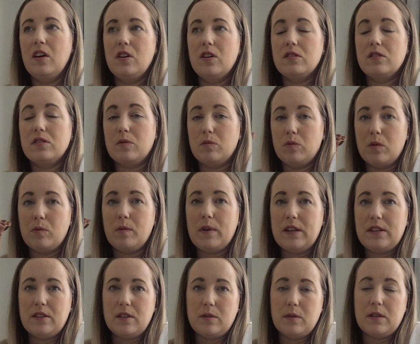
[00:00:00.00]
So what we
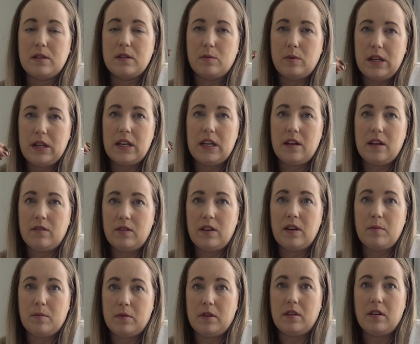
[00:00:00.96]
do is we give
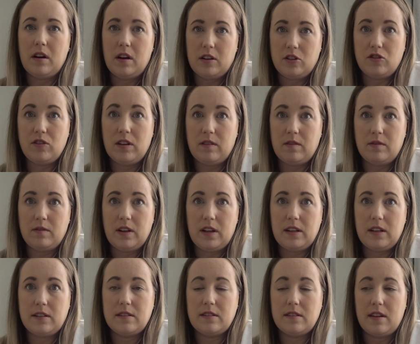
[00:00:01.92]
him a dream
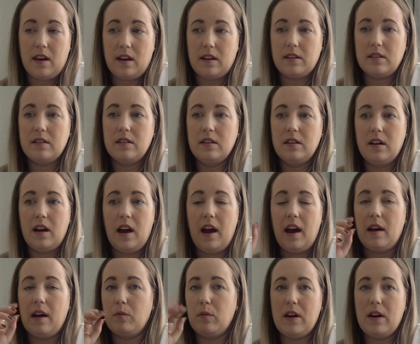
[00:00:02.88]
feed then,
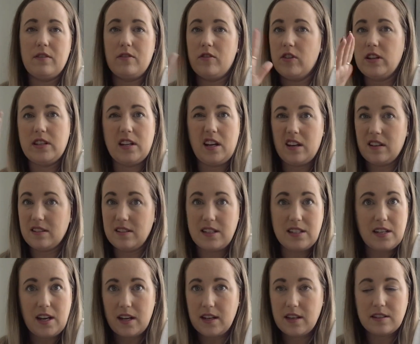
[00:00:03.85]
and whatever he
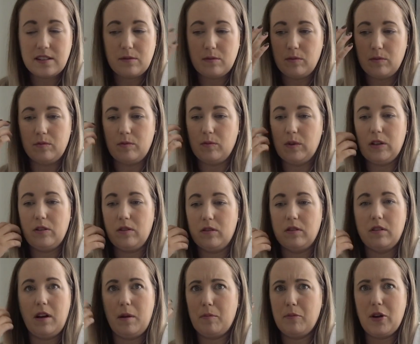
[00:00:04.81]
takes, we're
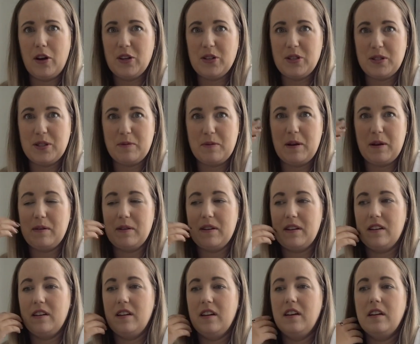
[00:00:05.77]
not like precious about
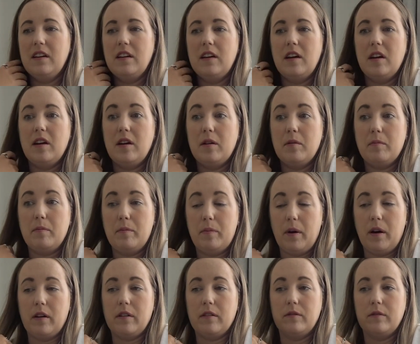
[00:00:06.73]
it,
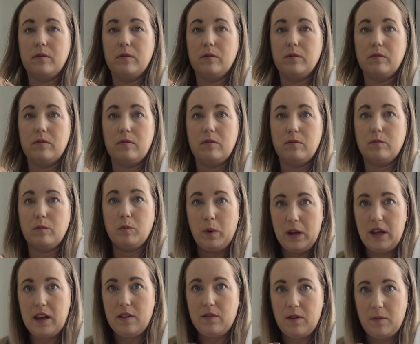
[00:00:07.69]
but we
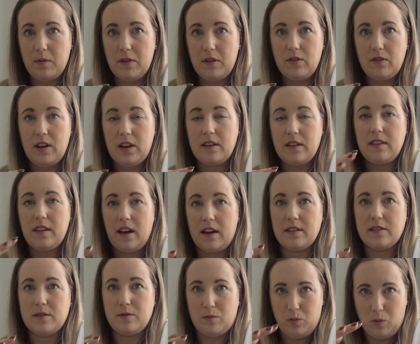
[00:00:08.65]
give him the feed.
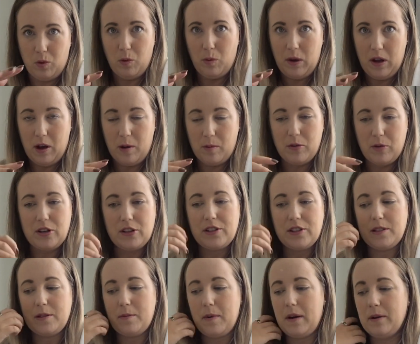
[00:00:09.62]
That's what we are
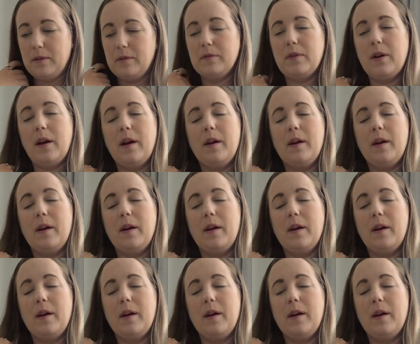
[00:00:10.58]
precious about.